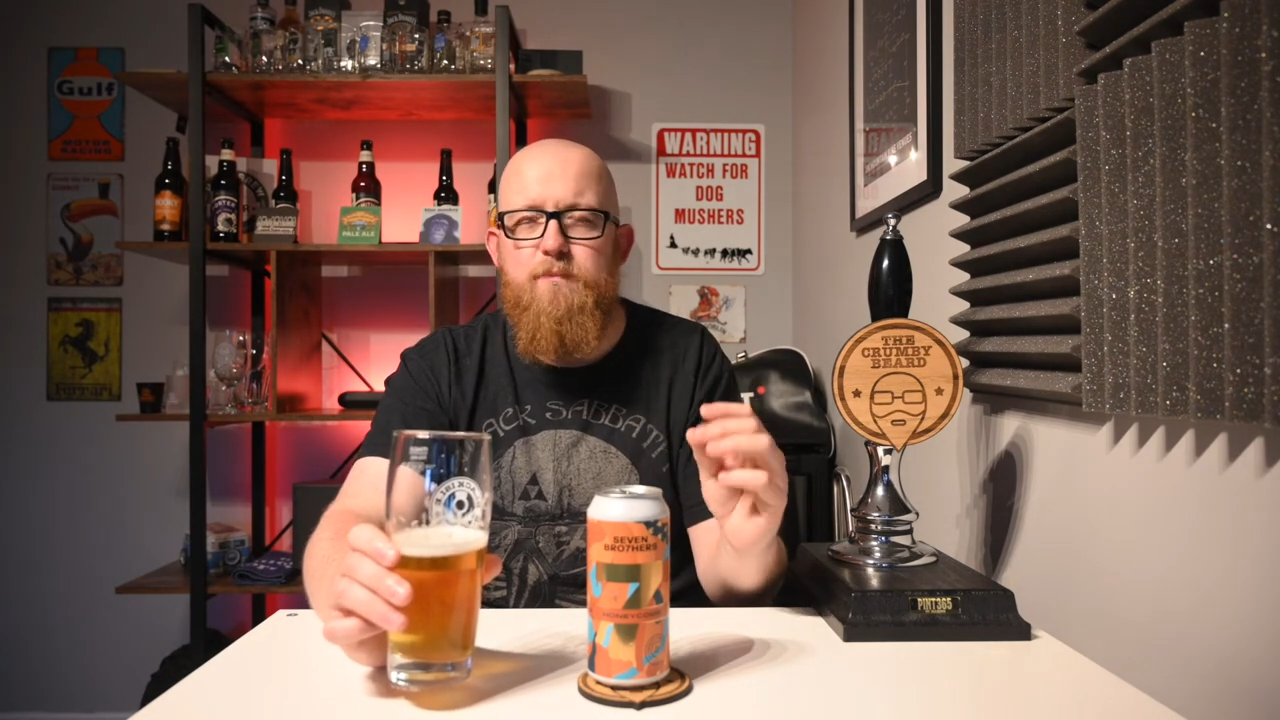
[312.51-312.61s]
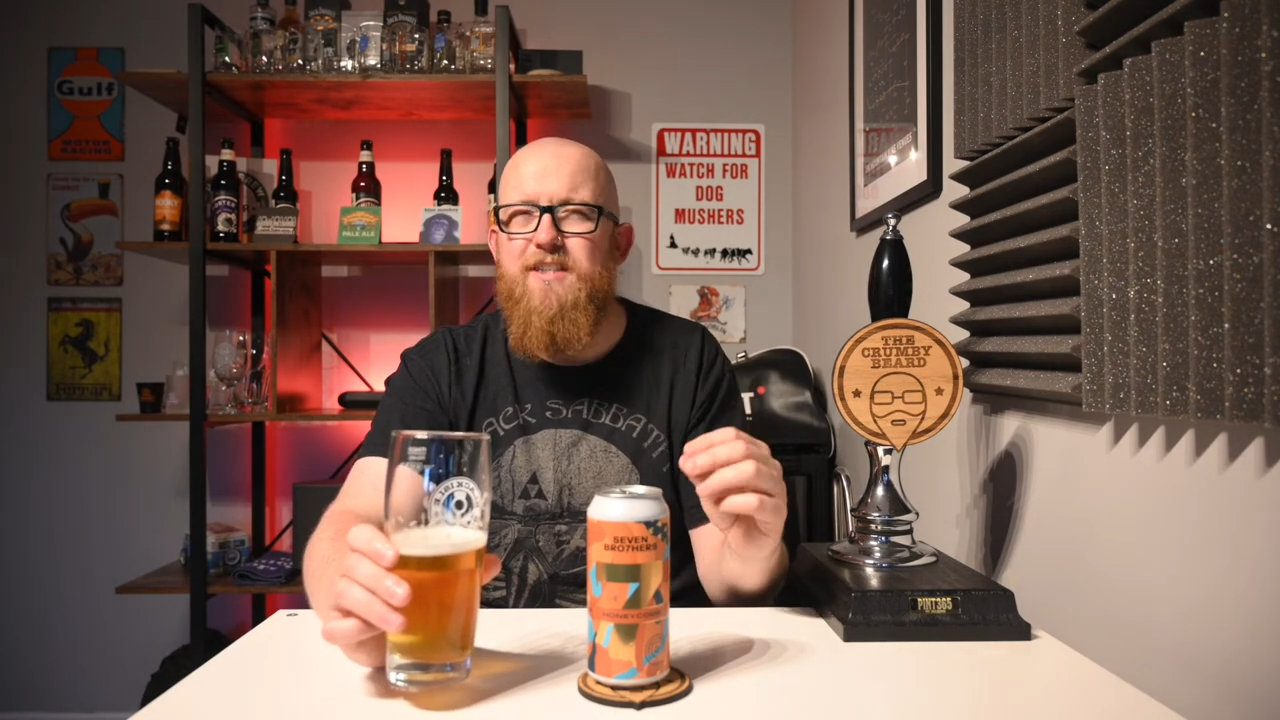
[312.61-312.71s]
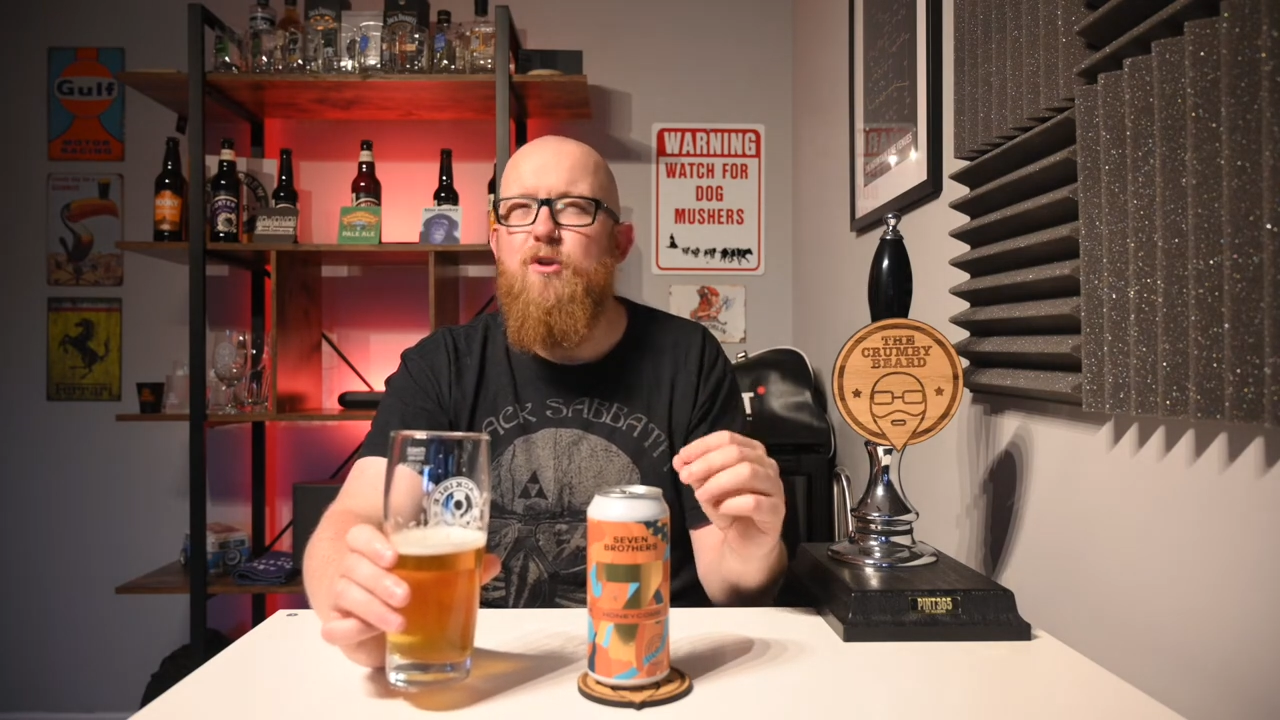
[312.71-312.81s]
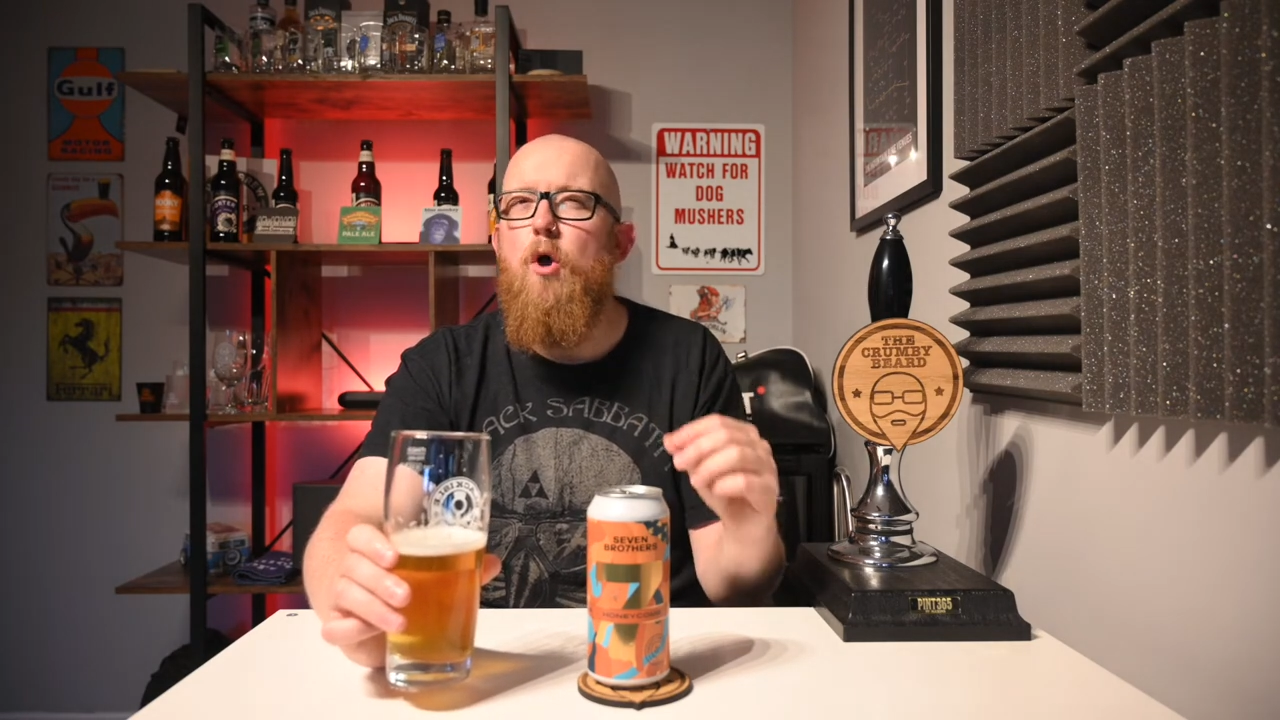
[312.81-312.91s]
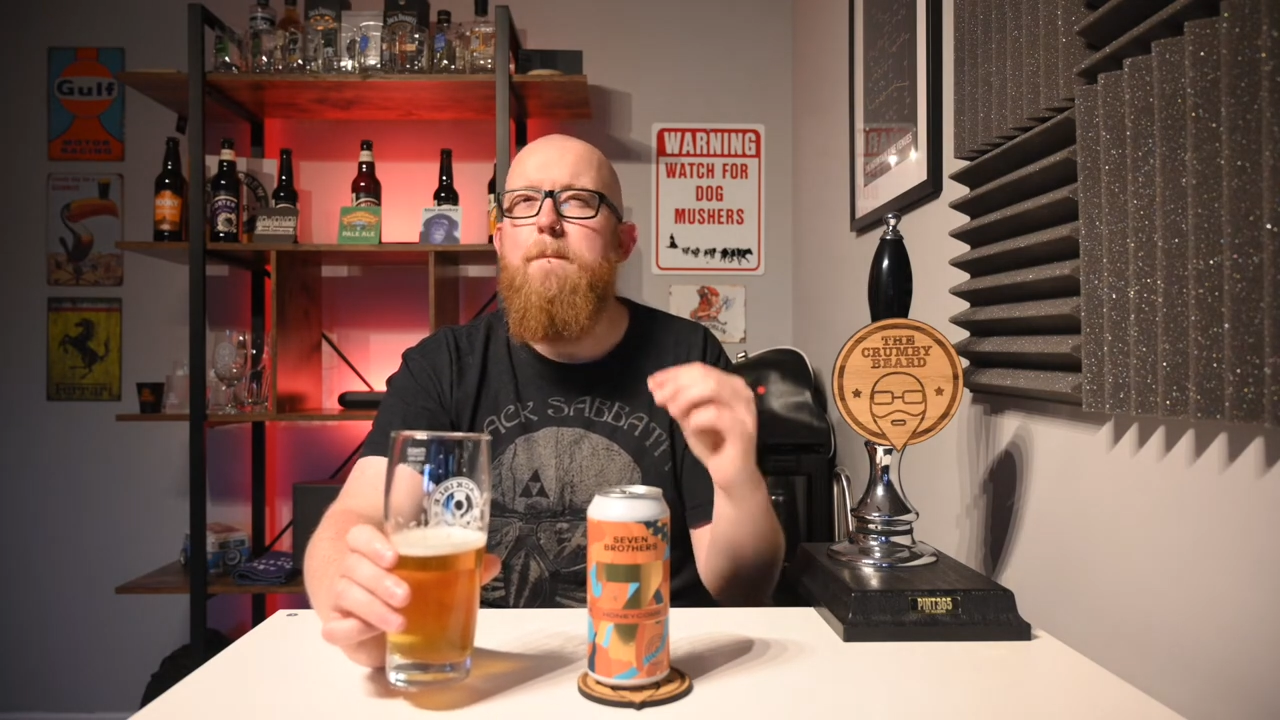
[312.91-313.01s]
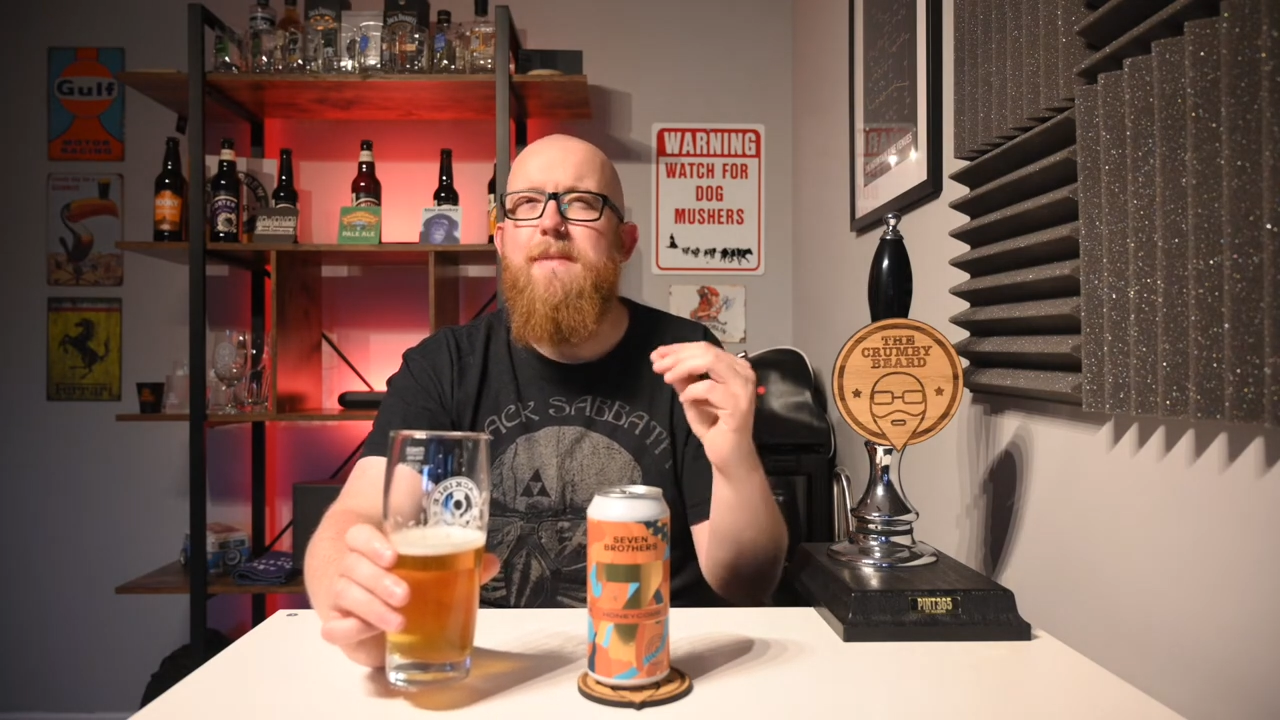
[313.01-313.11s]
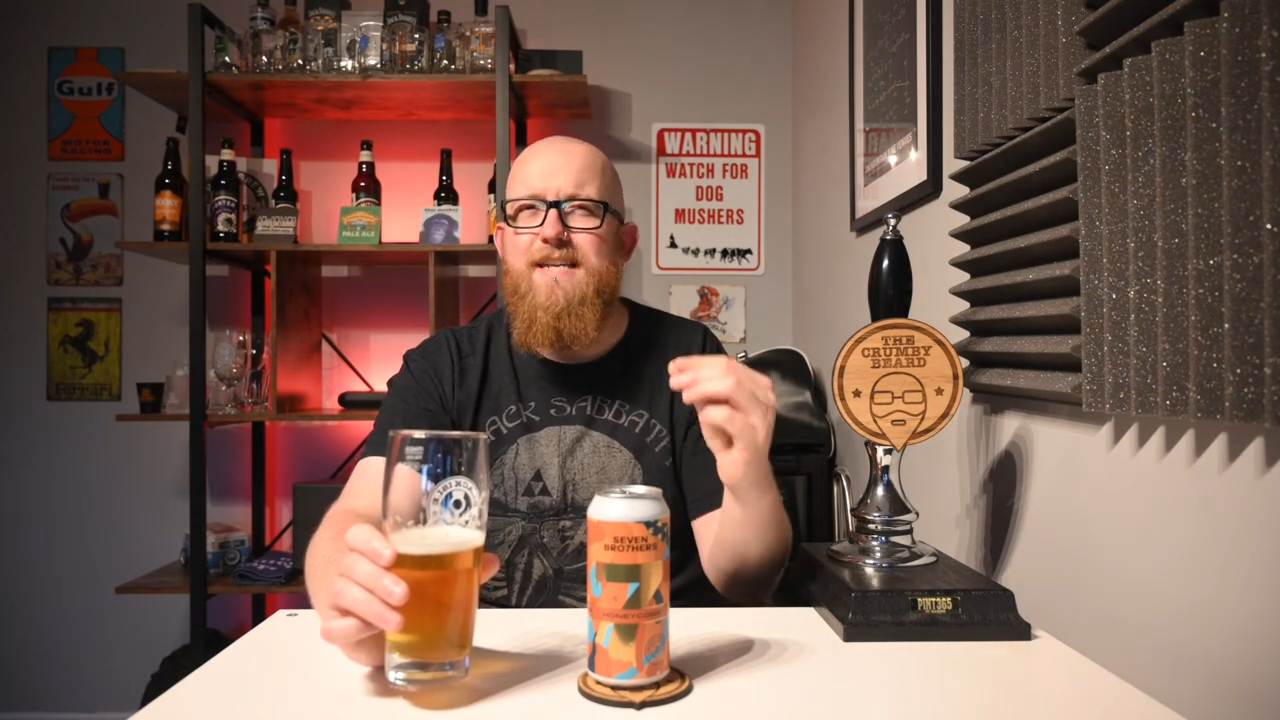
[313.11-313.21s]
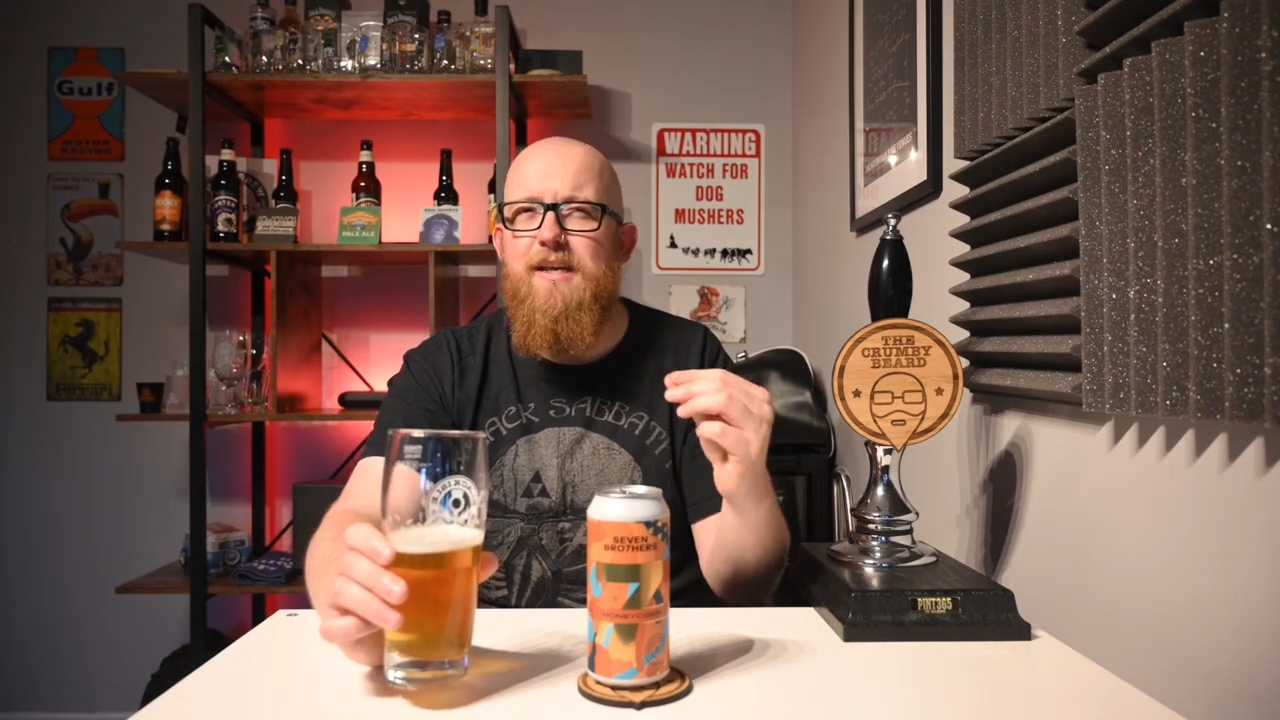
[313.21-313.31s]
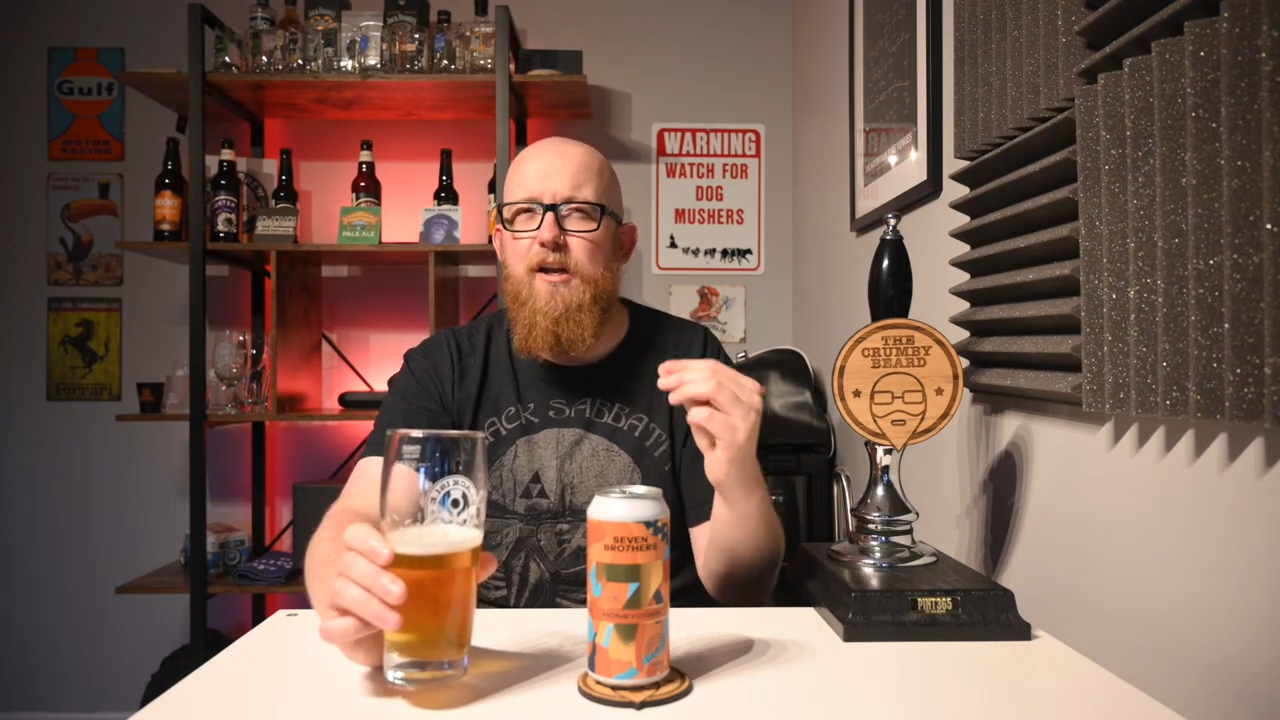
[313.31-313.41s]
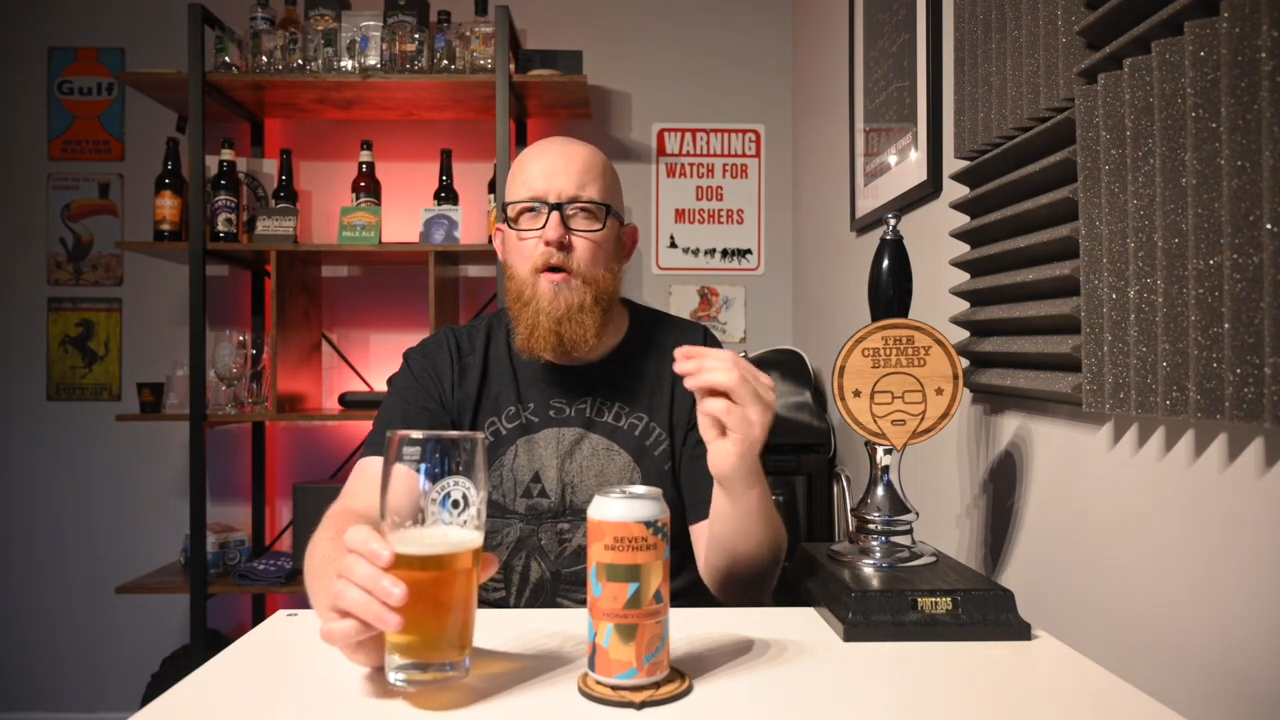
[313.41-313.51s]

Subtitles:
but it's not immediately